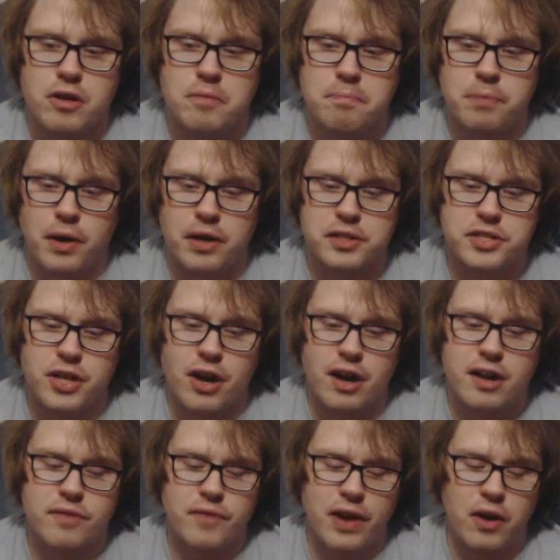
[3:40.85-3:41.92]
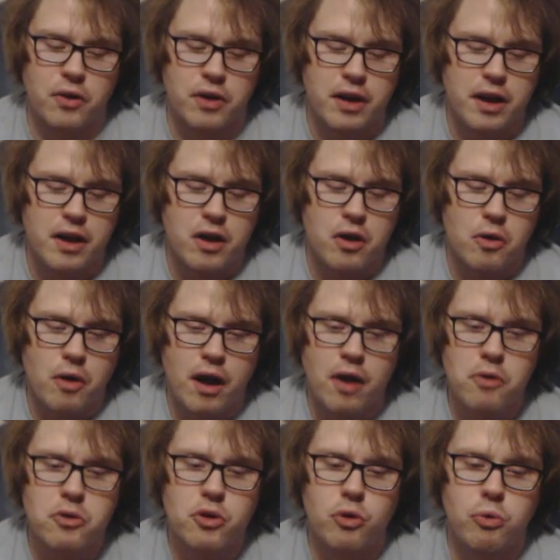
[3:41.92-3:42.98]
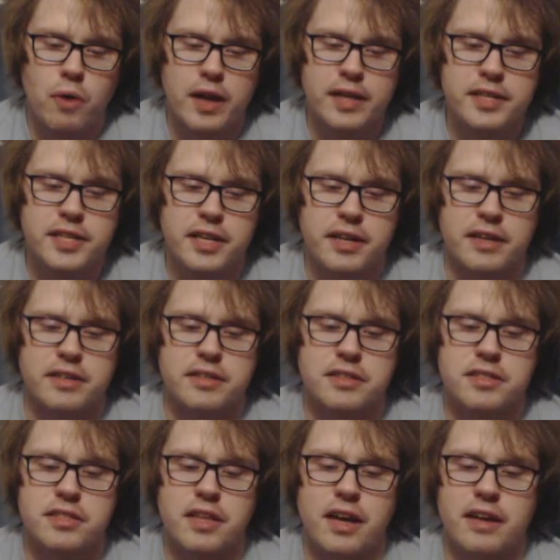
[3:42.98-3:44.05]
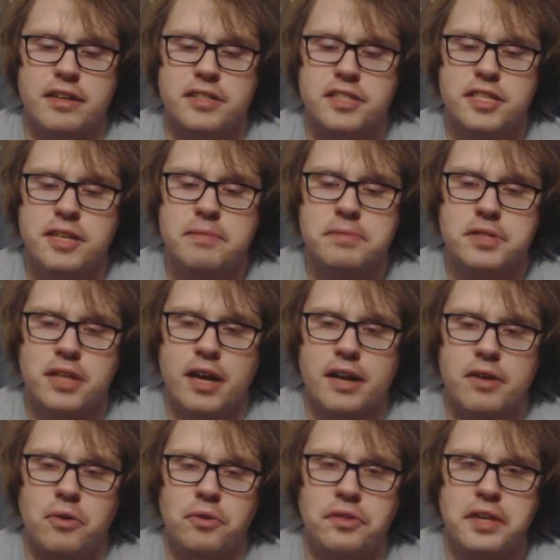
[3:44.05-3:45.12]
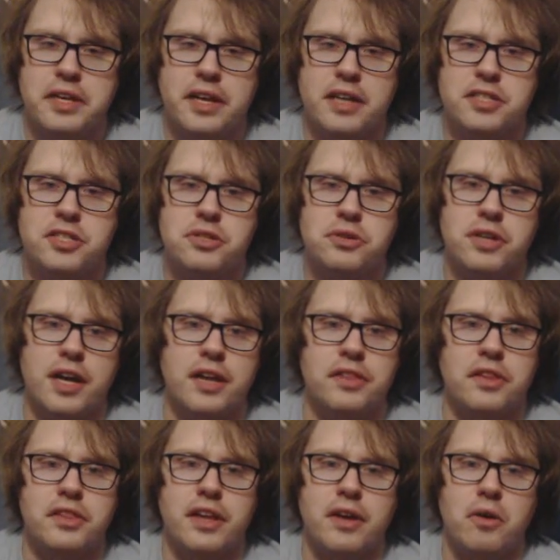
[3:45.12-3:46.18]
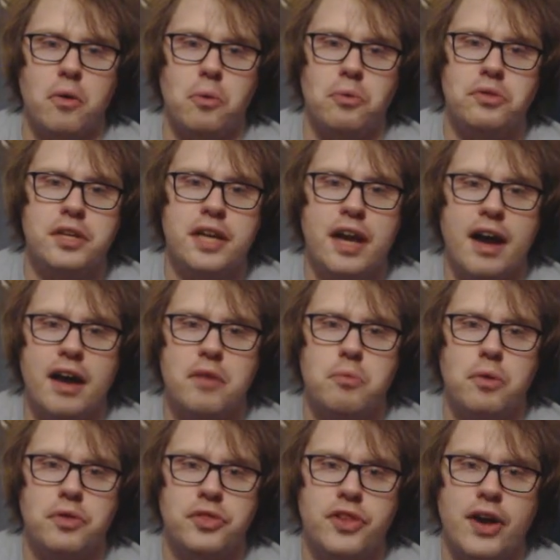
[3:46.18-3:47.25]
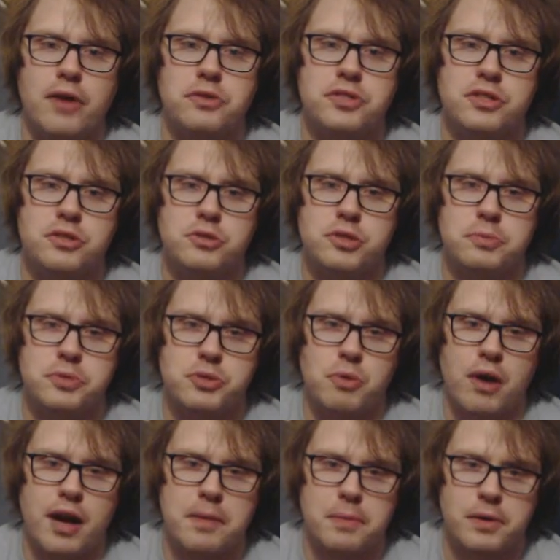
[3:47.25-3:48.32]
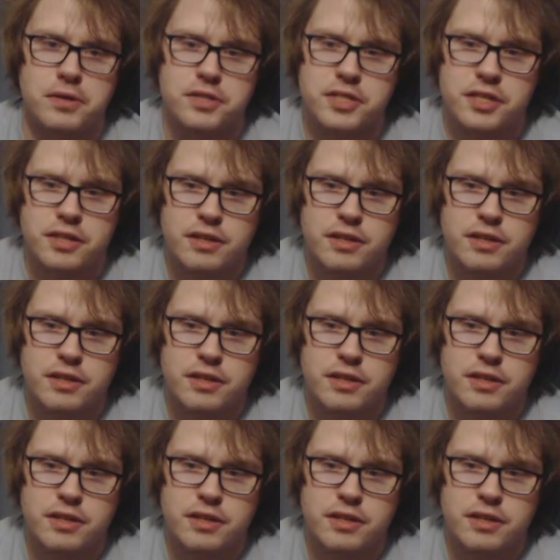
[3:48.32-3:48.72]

but talk about how quaint it is that it seems like only yesterday that they only had 1,000 subscribers.